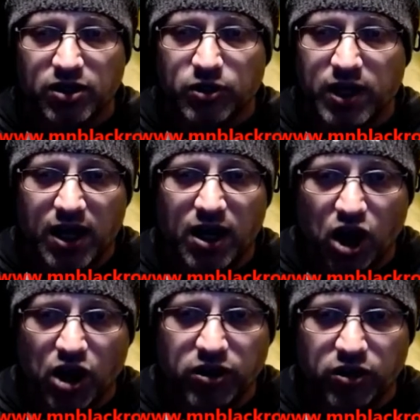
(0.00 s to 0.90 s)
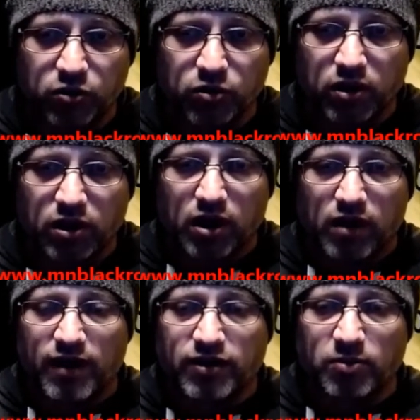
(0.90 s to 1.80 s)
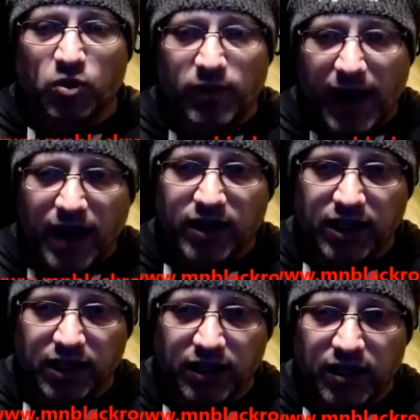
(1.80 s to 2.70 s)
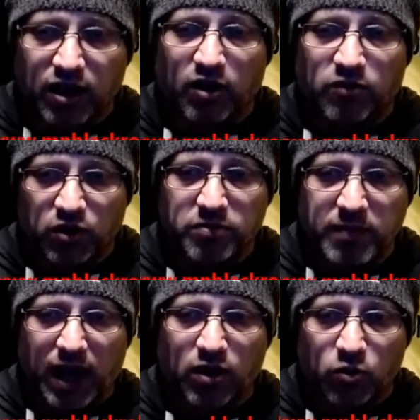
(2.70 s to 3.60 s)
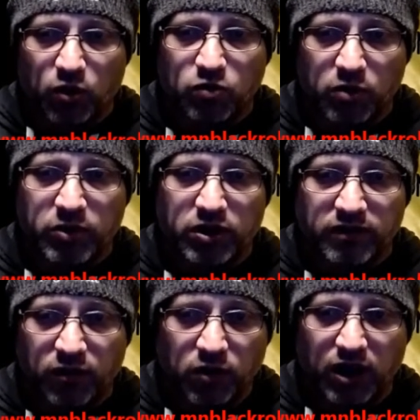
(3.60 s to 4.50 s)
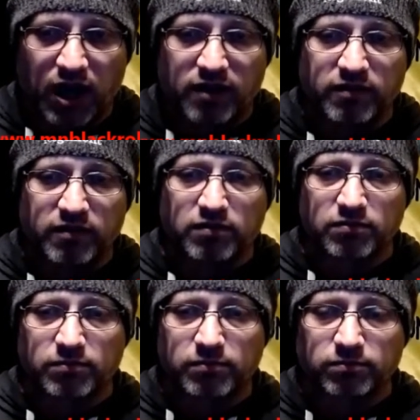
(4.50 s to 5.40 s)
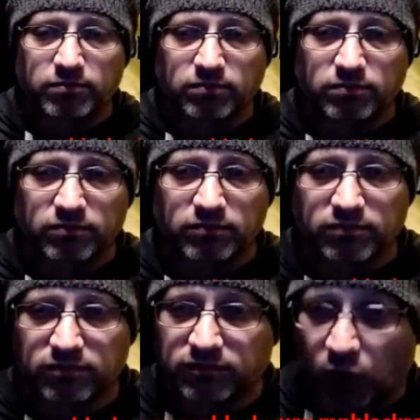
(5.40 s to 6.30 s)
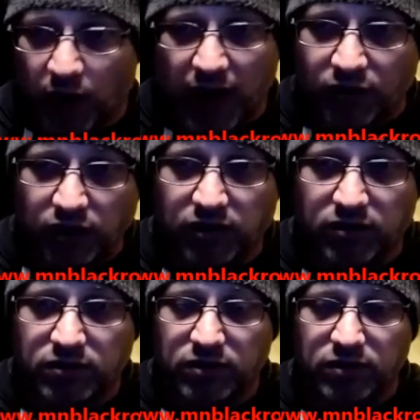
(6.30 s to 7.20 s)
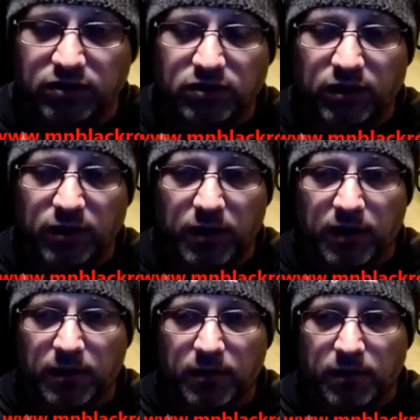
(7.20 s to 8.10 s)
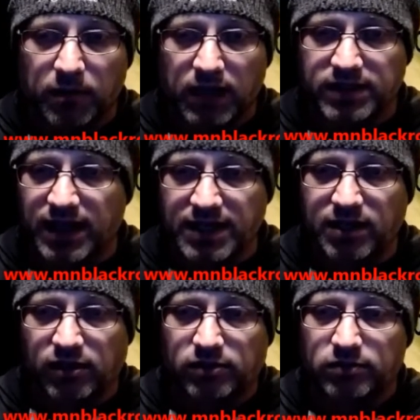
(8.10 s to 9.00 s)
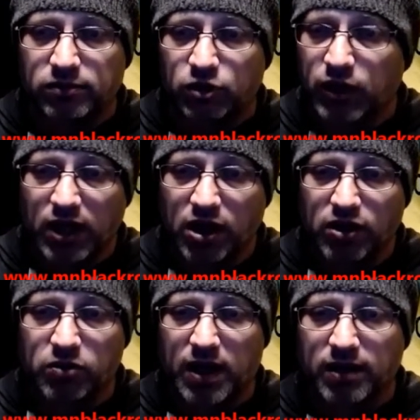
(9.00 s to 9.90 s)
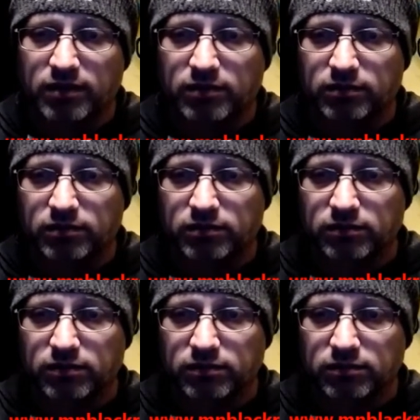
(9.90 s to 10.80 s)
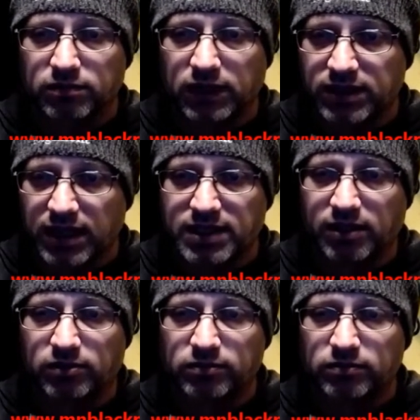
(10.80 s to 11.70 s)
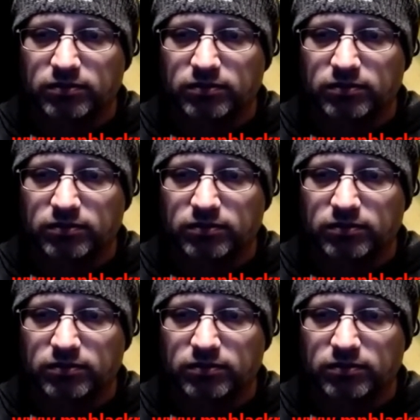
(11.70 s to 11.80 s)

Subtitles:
you cannot argue that the morality of one man, one woman for life, forever, is ideal. You can't argue that. It's ideal.